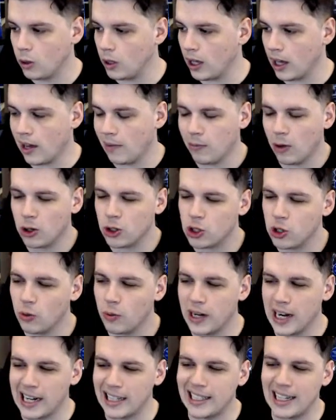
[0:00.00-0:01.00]
I'm not sure
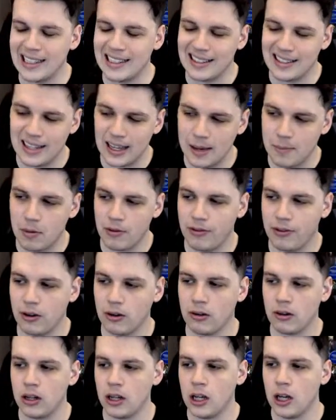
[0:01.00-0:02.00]
whether I didn't see it
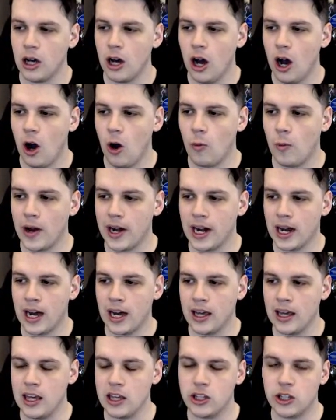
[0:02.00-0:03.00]
before or whether
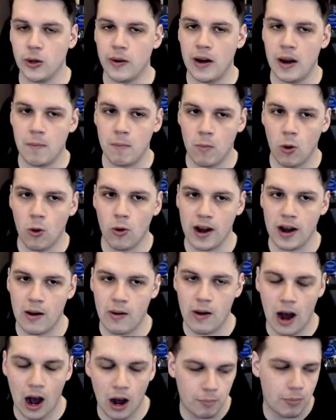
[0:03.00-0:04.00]
he's doing it more now.